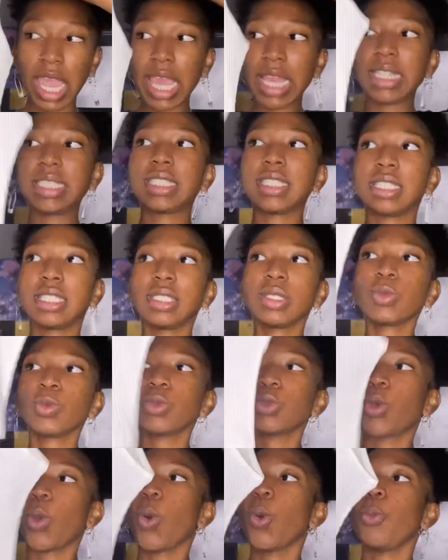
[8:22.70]
And this
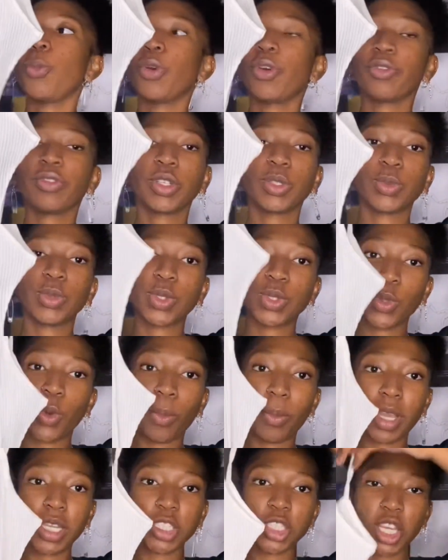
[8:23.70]
would go perfect with so
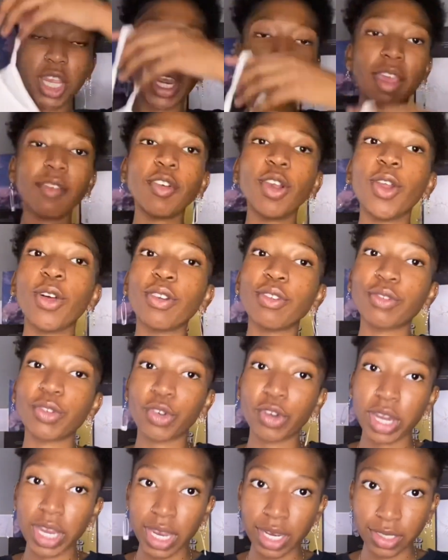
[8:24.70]
much. And I have a lot of
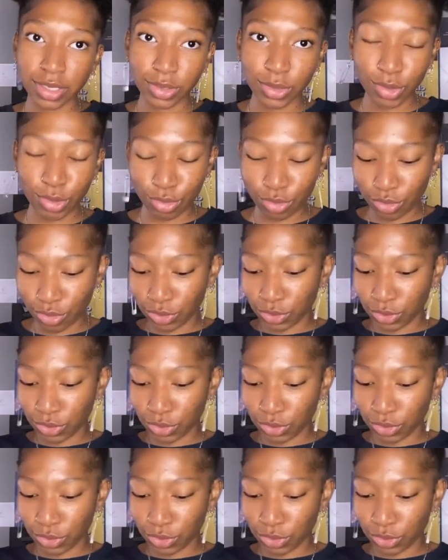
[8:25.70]
red too.